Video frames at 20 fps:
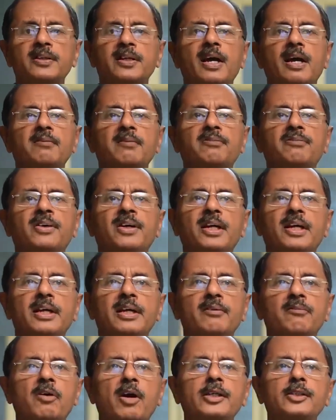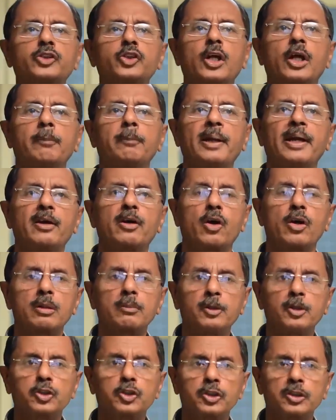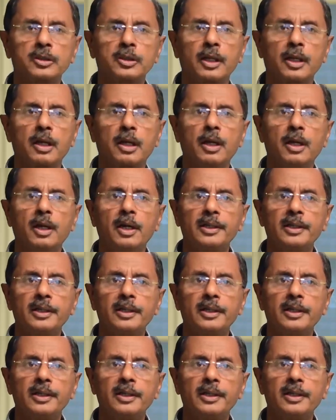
will have a feeling, why should I pay contribution to the